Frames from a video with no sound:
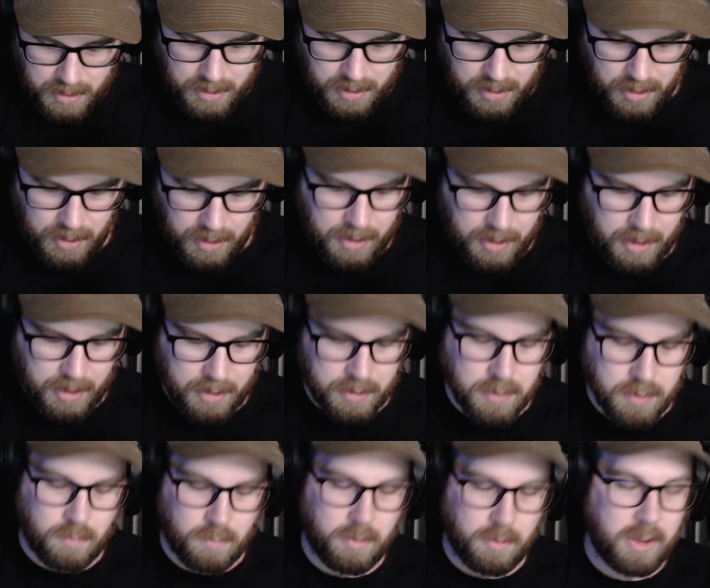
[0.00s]
It
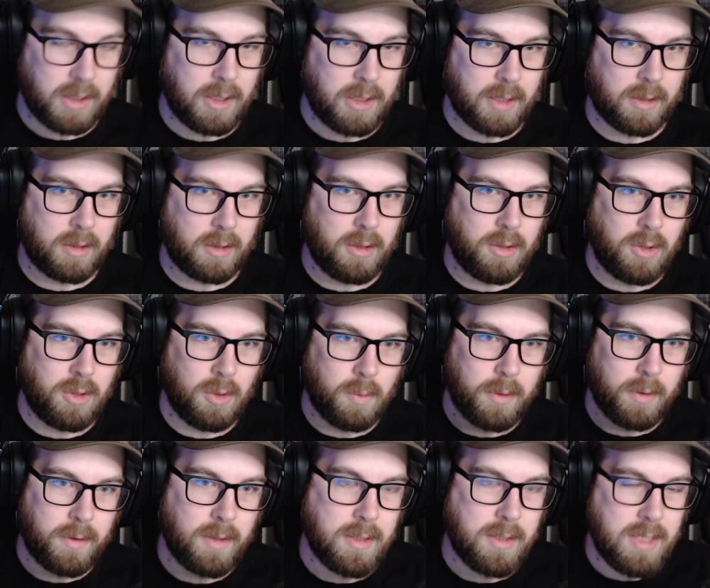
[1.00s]
has really nothing to do
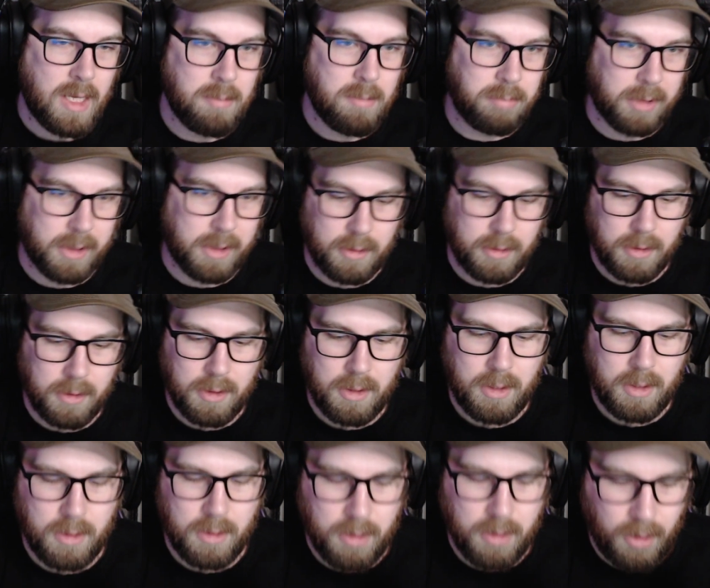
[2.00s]
with the template,
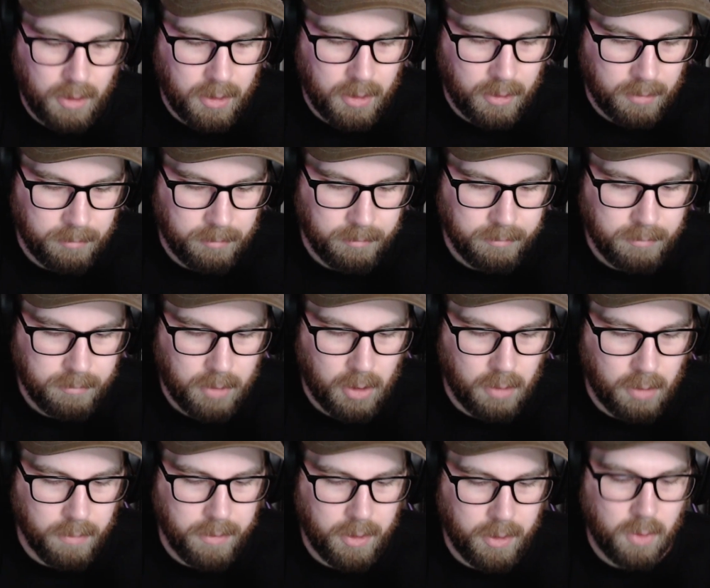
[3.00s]

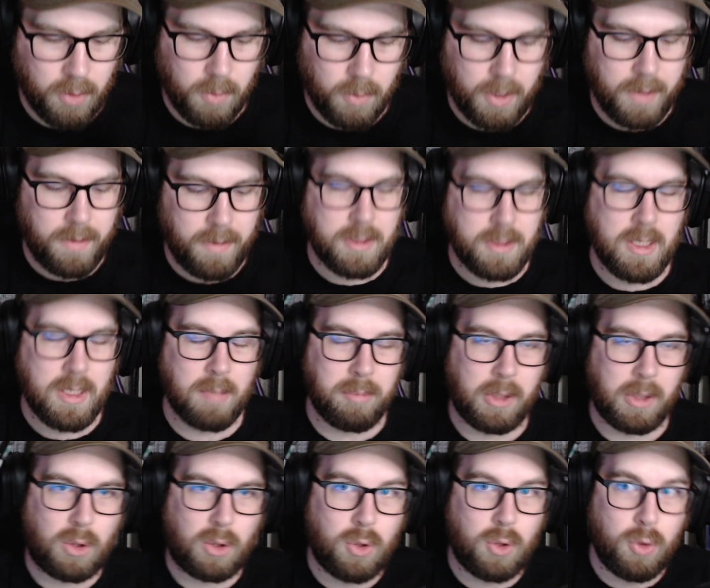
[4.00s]
although the
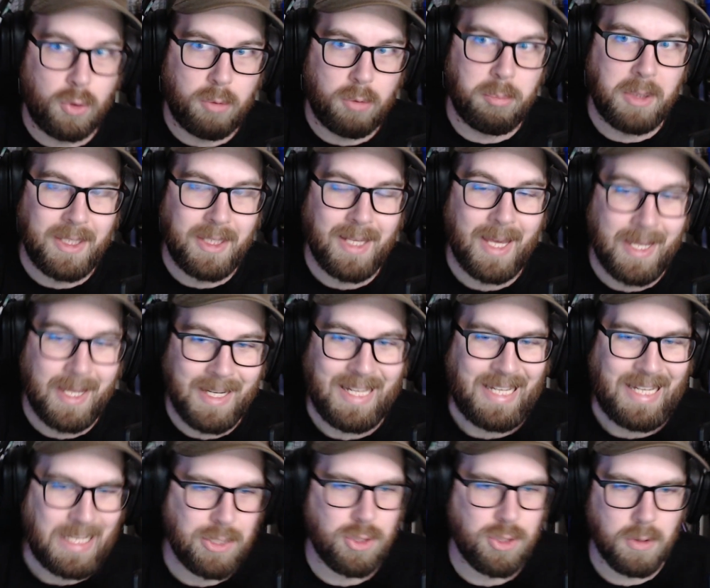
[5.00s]
template could be an
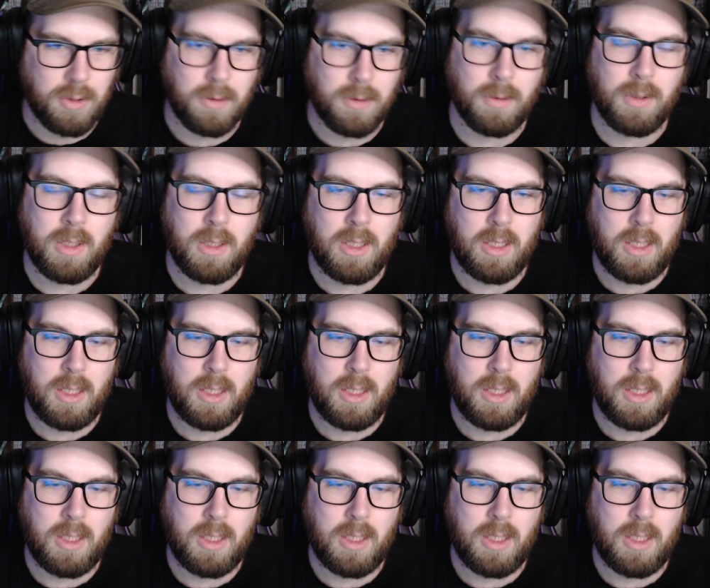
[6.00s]
issue.